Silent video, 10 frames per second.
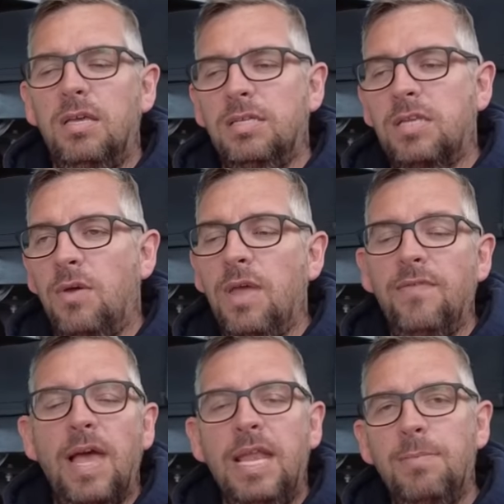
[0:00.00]
So
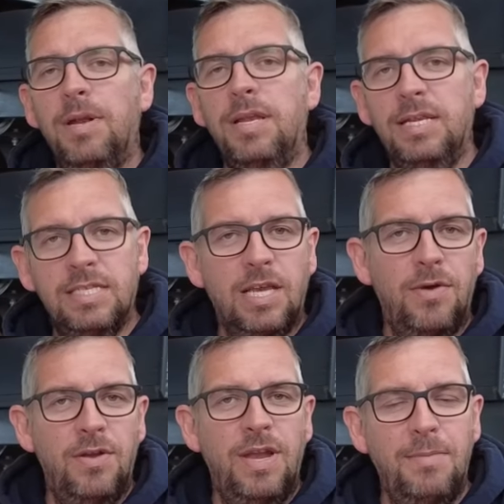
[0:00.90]
if anybody needs to
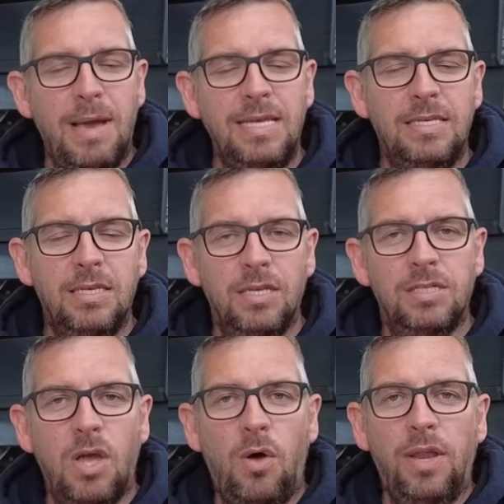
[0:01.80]
go and do any
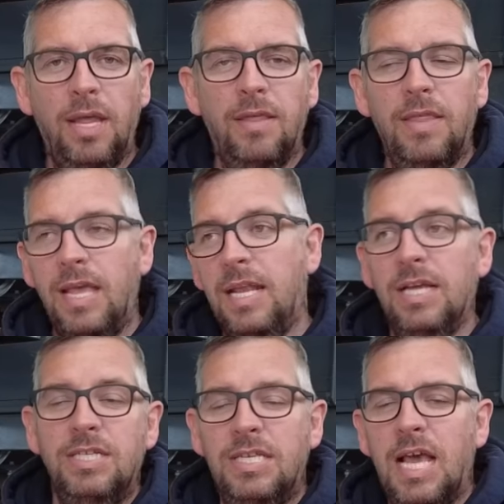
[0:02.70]
maintenance on it, they can
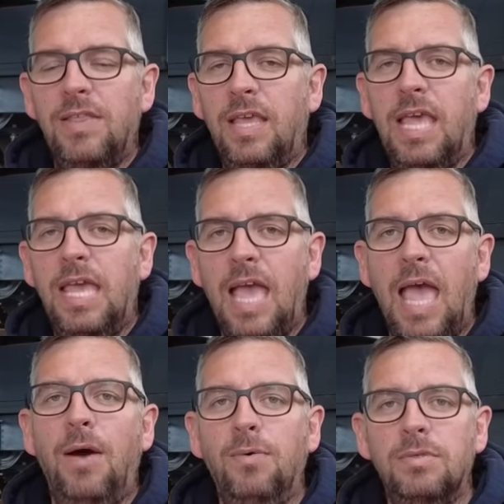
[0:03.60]
actually take the key
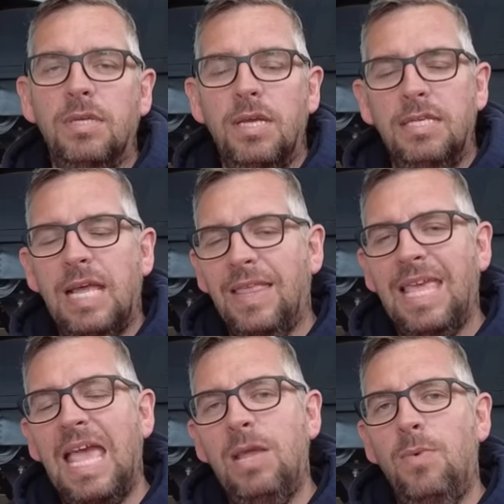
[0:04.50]
out, take the
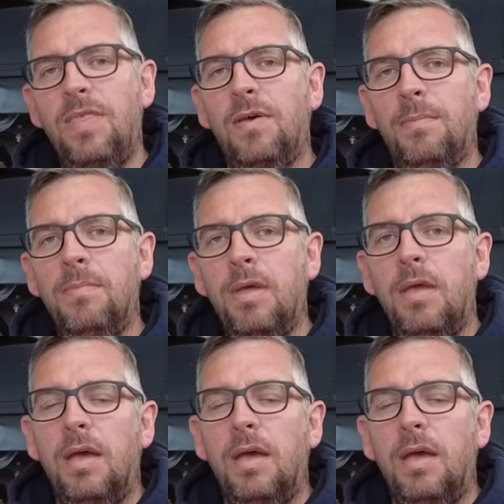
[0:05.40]
key with them,